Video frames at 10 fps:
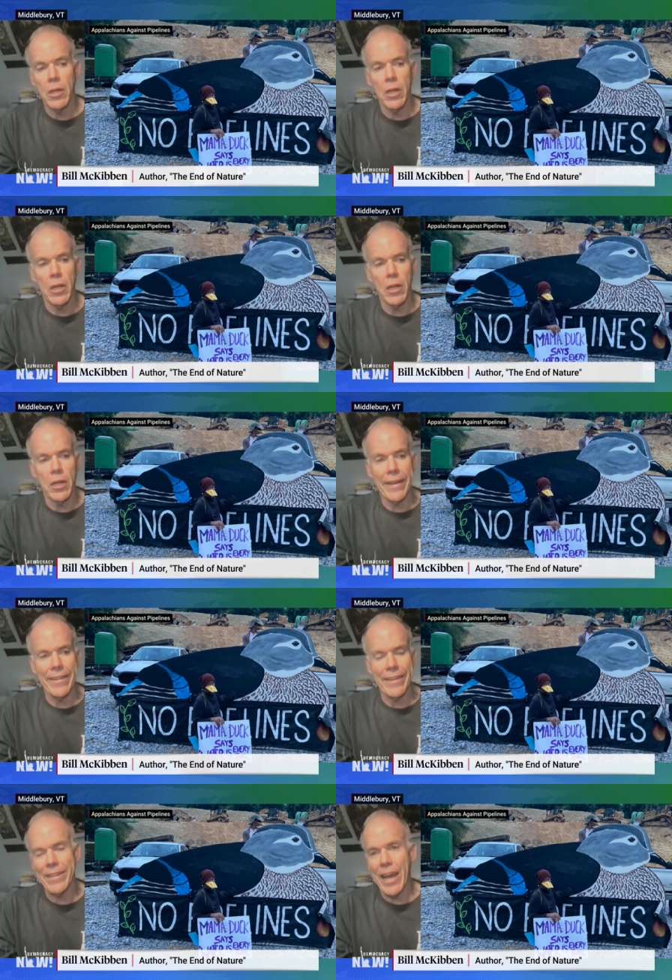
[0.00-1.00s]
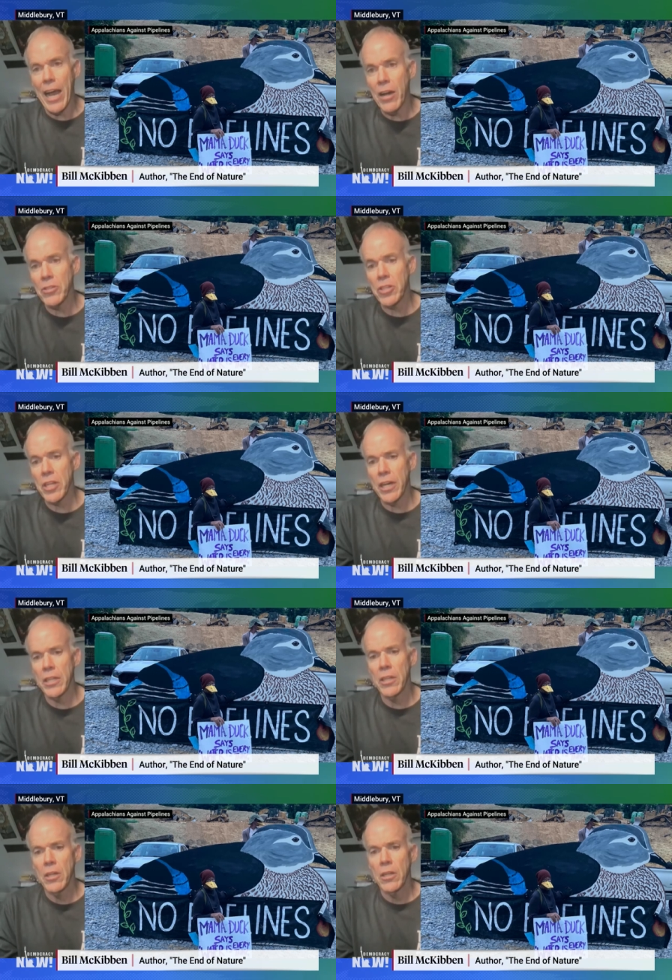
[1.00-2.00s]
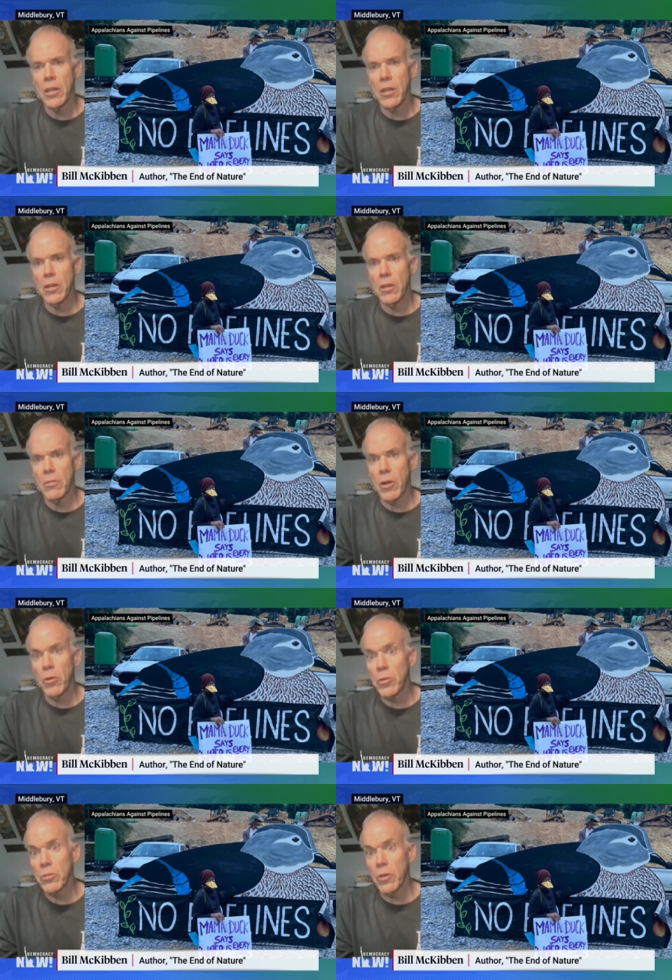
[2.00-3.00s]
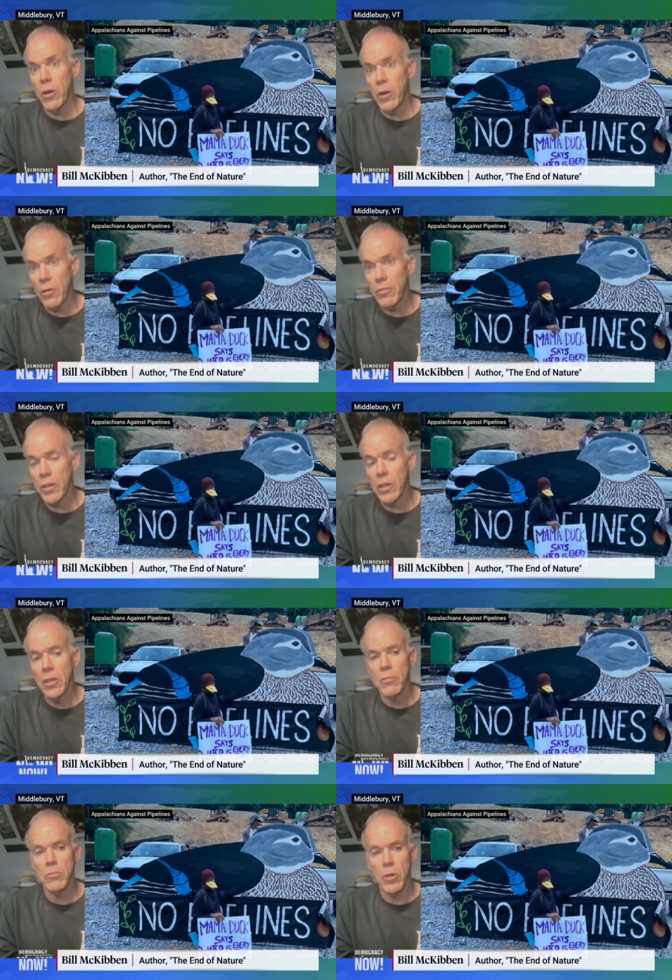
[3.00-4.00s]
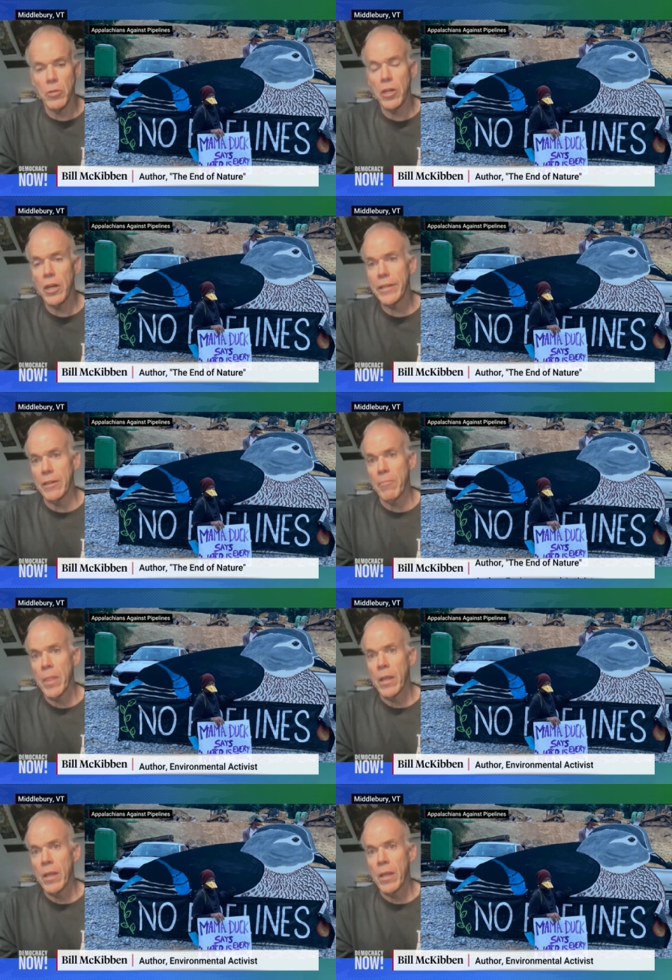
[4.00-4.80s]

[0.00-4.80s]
uh, and on the House side, uh, Raul Grijalva, Ro Khanna.